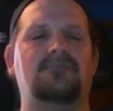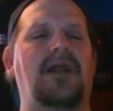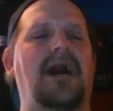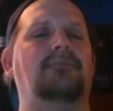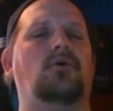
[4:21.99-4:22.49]

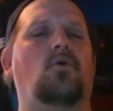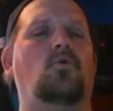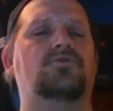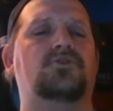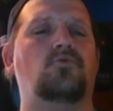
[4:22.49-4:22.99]
But I'm an
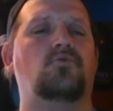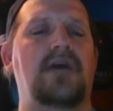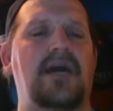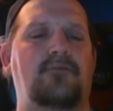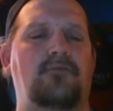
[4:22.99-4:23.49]
old school
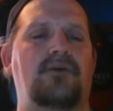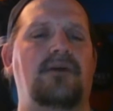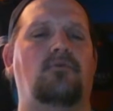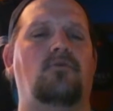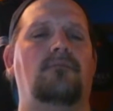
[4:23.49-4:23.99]
gamer,
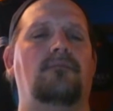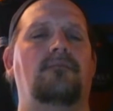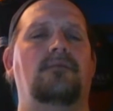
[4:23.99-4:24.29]
people.